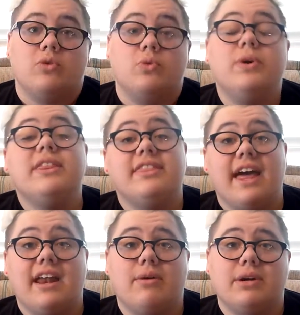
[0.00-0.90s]
With
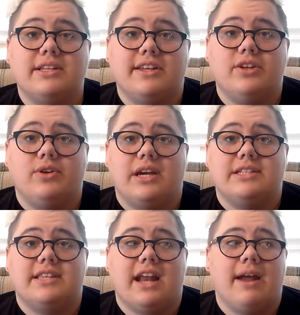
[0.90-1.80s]
that, I want to tell you
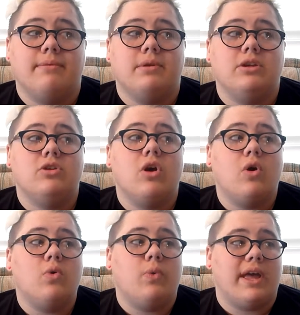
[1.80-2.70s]
guys that I am in
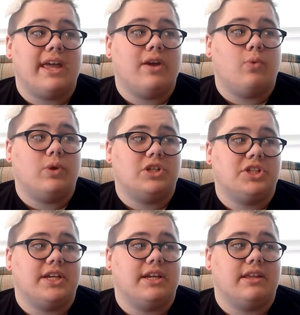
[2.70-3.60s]
no way
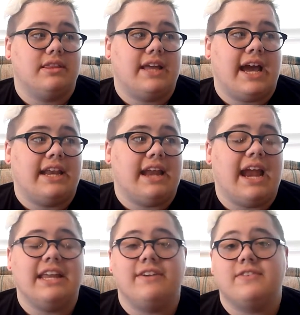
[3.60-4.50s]
wishing that
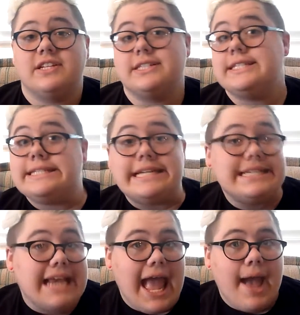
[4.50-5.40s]
any of this
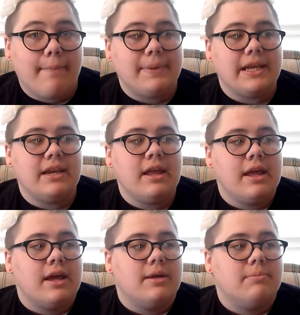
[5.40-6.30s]
didn't happen
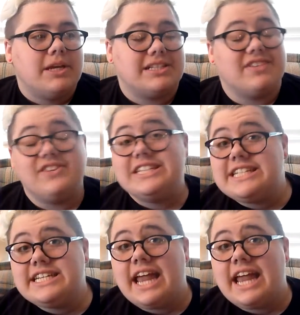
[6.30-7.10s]
because if it didn't